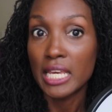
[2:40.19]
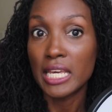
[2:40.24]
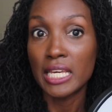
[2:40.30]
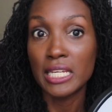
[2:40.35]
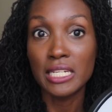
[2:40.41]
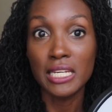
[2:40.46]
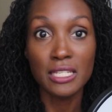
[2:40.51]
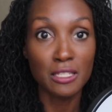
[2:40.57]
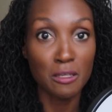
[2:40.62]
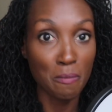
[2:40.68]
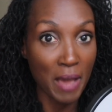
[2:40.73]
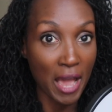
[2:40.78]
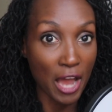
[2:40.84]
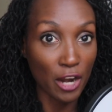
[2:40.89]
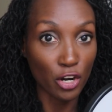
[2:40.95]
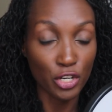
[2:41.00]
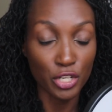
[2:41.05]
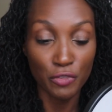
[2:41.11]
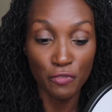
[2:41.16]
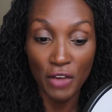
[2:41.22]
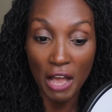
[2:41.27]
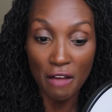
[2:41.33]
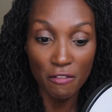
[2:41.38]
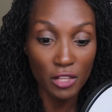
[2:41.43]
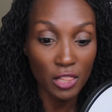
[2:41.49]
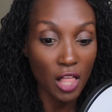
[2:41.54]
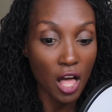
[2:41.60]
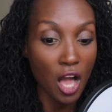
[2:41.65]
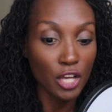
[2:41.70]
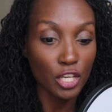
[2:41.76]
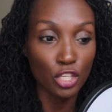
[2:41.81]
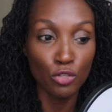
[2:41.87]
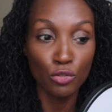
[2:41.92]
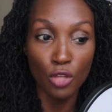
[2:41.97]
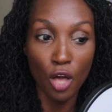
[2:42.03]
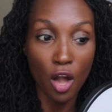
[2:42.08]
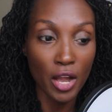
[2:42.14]
It doesn't matter. 5 o'clock,
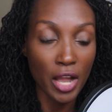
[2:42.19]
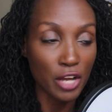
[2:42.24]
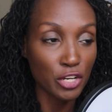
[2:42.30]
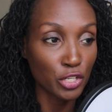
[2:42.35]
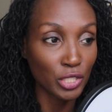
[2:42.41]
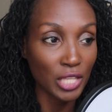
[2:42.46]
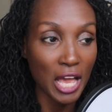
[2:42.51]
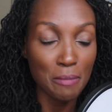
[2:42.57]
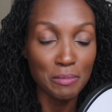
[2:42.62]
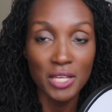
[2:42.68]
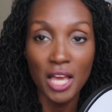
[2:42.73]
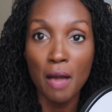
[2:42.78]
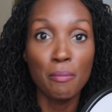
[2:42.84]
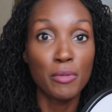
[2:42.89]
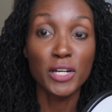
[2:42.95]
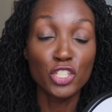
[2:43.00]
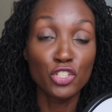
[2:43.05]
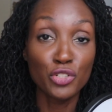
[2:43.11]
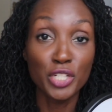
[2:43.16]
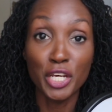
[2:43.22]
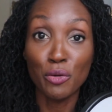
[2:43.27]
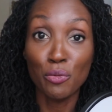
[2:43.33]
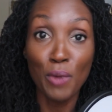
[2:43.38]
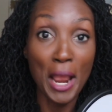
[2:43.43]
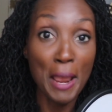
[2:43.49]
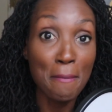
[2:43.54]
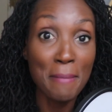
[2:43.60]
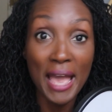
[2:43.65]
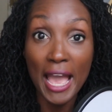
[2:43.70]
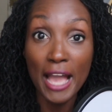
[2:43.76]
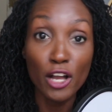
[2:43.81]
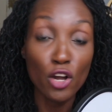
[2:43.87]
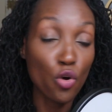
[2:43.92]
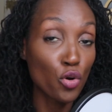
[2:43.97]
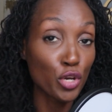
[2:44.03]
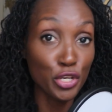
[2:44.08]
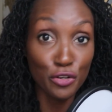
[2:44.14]
you log out your laptop, but you get right
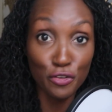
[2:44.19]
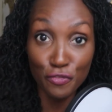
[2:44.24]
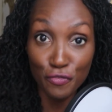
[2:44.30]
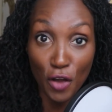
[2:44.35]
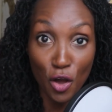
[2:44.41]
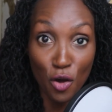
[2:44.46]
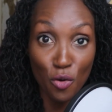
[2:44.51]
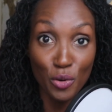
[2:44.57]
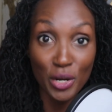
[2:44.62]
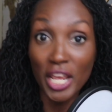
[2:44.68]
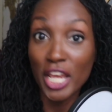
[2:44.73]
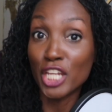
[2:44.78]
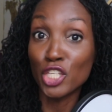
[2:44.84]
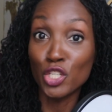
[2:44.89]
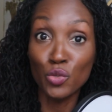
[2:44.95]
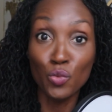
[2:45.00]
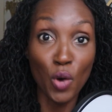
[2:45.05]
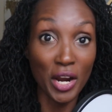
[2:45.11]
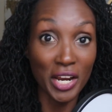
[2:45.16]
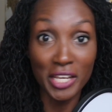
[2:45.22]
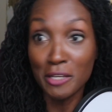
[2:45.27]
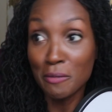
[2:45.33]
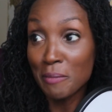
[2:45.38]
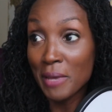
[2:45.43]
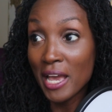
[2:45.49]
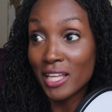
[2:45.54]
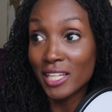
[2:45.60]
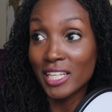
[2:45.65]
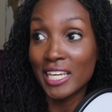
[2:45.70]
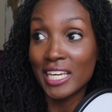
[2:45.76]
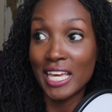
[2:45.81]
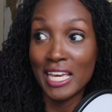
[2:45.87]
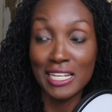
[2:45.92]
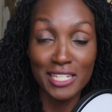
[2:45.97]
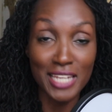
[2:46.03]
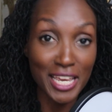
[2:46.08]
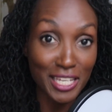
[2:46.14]
back on your phone and you are
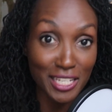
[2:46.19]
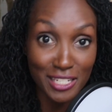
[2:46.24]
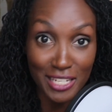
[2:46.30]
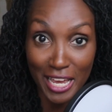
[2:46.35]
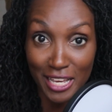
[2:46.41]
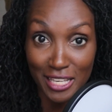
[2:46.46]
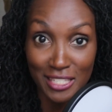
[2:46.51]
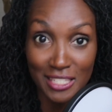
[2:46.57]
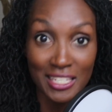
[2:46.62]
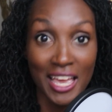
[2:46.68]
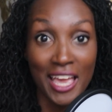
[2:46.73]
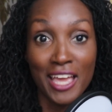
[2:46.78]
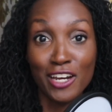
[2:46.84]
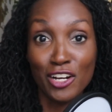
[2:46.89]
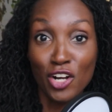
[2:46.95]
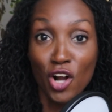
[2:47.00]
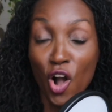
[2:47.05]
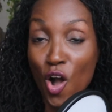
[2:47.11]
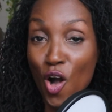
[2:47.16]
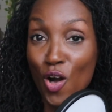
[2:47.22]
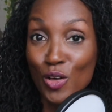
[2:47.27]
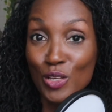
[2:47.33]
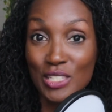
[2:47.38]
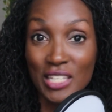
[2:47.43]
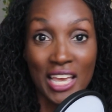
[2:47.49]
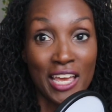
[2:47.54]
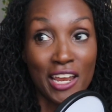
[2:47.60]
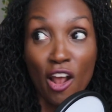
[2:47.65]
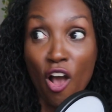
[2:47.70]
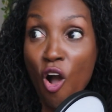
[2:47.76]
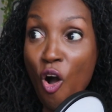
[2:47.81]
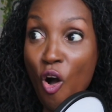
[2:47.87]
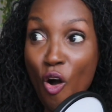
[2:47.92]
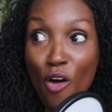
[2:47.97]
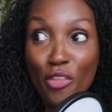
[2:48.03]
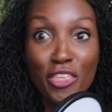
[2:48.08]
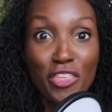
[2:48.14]
emailing and taking texts and calls and
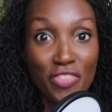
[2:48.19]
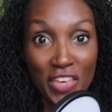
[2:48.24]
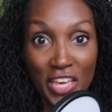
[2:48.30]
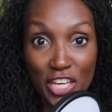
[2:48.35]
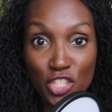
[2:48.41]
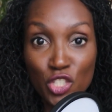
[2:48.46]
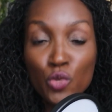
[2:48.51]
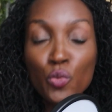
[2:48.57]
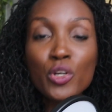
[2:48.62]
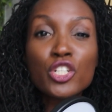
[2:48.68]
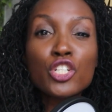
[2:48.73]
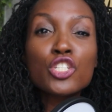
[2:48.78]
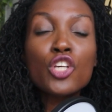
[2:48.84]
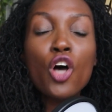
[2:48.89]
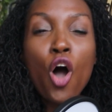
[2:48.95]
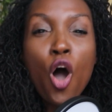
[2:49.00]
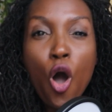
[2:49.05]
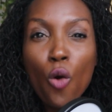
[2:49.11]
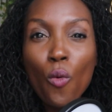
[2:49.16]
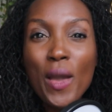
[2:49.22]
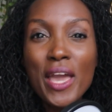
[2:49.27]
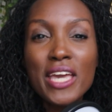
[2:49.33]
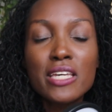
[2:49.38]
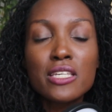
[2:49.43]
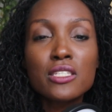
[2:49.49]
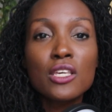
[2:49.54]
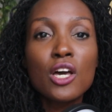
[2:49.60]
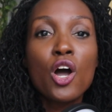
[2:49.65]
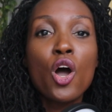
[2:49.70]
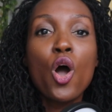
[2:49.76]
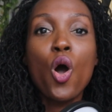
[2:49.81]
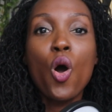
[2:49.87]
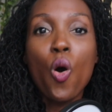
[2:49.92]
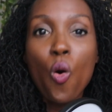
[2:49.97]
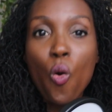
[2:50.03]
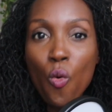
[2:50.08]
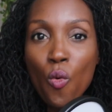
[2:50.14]
all the things. You were just always
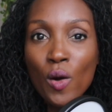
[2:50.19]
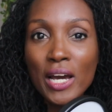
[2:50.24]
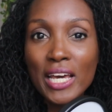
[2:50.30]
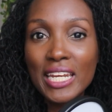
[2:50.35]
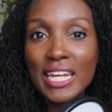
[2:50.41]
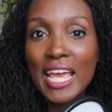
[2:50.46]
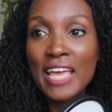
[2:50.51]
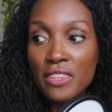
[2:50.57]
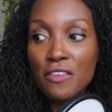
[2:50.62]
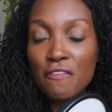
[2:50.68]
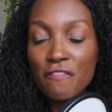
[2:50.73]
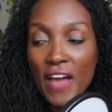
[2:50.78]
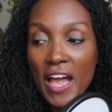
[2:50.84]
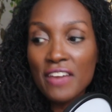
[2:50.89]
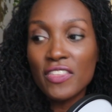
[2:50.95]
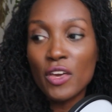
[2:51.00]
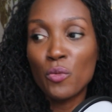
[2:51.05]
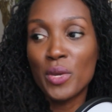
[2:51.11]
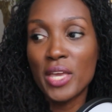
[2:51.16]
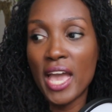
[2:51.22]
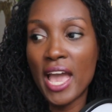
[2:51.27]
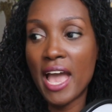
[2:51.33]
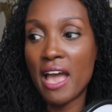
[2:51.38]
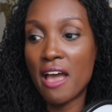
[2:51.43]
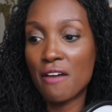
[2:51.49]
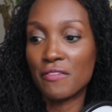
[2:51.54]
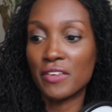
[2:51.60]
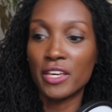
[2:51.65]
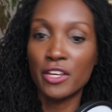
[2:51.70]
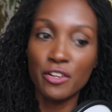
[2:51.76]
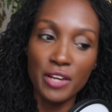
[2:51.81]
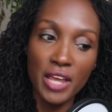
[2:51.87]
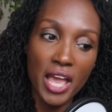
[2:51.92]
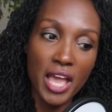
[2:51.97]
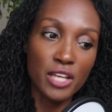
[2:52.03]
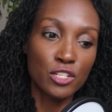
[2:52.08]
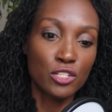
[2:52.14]
on. And the fact that we have the
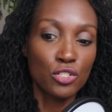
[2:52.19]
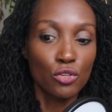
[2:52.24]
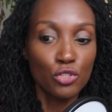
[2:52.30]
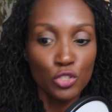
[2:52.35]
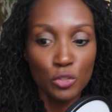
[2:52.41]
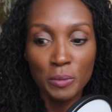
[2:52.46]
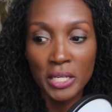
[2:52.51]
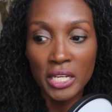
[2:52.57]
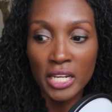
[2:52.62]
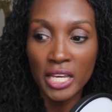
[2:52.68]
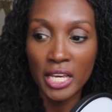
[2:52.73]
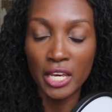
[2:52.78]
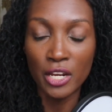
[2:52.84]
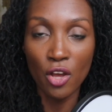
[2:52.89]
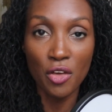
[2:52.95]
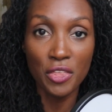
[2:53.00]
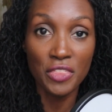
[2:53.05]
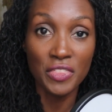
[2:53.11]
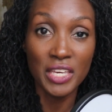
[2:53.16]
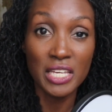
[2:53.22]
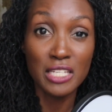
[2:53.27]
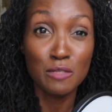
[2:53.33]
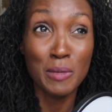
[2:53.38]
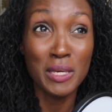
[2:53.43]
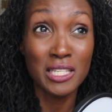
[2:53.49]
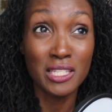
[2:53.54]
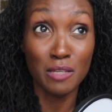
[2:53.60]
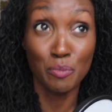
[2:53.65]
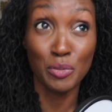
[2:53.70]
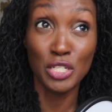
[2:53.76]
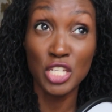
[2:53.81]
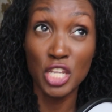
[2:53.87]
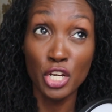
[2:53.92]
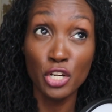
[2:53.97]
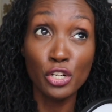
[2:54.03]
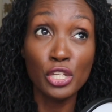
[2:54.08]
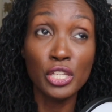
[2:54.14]
internet and social media and all the things makes it
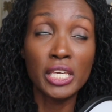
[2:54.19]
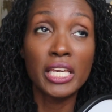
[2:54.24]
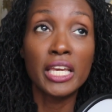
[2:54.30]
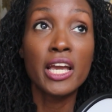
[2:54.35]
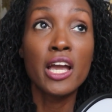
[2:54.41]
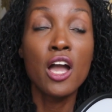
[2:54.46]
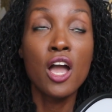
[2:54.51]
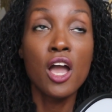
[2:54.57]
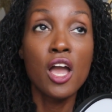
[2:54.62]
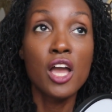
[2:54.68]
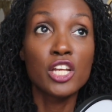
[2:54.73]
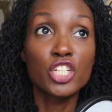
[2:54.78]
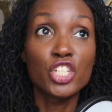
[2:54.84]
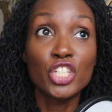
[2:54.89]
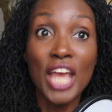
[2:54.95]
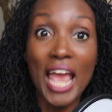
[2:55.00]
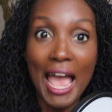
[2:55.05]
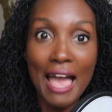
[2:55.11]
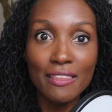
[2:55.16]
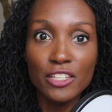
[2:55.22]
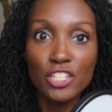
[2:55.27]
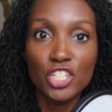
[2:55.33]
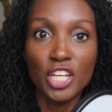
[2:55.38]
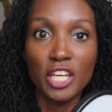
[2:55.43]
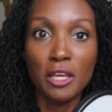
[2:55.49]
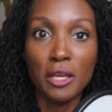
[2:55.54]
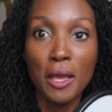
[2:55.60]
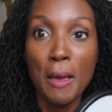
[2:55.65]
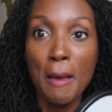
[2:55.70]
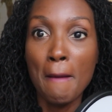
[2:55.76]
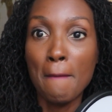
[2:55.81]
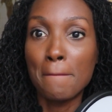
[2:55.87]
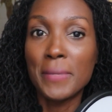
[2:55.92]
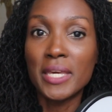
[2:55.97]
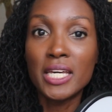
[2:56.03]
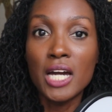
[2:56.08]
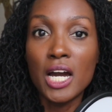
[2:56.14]
particularly challenging
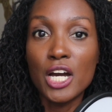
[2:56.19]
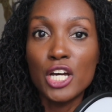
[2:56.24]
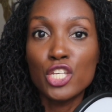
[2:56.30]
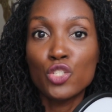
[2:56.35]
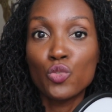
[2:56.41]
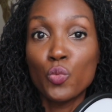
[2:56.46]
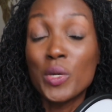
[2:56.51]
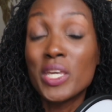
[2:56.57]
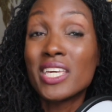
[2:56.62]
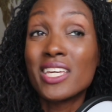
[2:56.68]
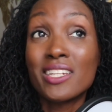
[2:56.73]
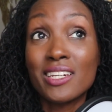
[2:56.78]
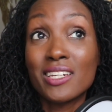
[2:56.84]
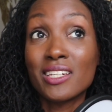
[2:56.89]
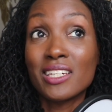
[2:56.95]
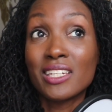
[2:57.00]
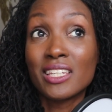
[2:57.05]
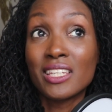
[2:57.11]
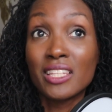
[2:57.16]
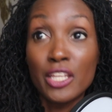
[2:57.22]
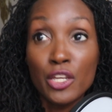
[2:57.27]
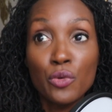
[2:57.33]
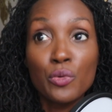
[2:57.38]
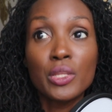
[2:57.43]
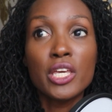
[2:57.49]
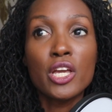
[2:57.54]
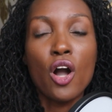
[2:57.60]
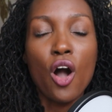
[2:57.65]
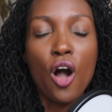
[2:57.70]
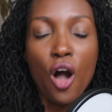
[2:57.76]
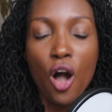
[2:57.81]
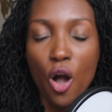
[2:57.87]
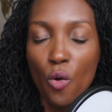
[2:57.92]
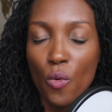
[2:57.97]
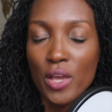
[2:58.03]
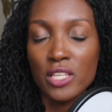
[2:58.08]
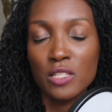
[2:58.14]
because we can literally
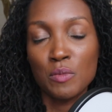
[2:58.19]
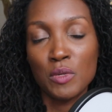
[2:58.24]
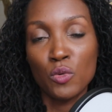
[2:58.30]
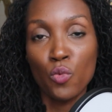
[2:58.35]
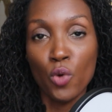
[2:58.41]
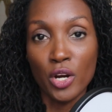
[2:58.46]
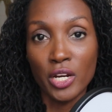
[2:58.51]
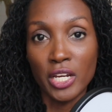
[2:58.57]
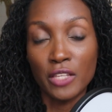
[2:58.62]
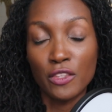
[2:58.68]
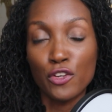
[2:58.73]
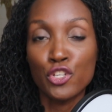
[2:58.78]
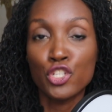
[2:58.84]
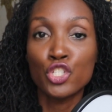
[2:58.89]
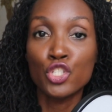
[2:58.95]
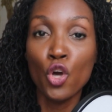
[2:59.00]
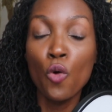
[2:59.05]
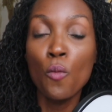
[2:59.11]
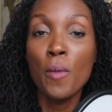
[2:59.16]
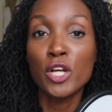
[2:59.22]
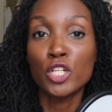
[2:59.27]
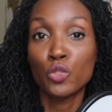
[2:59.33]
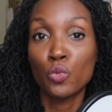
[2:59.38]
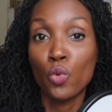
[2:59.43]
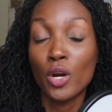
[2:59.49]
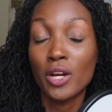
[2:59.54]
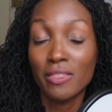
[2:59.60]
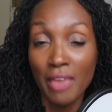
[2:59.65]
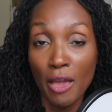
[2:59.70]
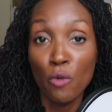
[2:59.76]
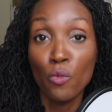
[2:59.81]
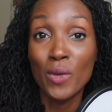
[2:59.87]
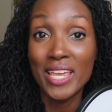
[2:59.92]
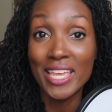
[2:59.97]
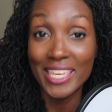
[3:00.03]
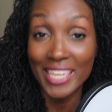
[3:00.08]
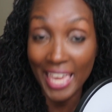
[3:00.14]
always be working. There's so much work that
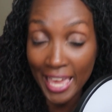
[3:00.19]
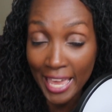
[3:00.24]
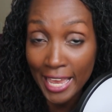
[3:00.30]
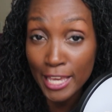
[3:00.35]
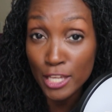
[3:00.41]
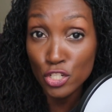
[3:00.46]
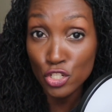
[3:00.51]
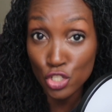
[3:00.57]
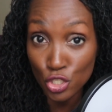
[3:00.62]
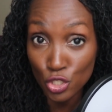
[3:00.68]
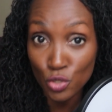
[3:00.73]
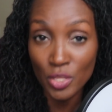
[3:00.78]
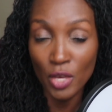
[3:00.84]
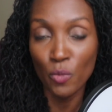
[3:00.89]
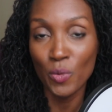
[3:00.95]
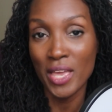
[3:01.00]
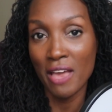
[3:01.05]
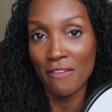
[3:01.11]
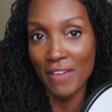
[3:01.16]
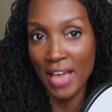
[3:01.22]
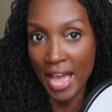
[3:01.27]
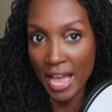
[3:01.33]
we can do, that we have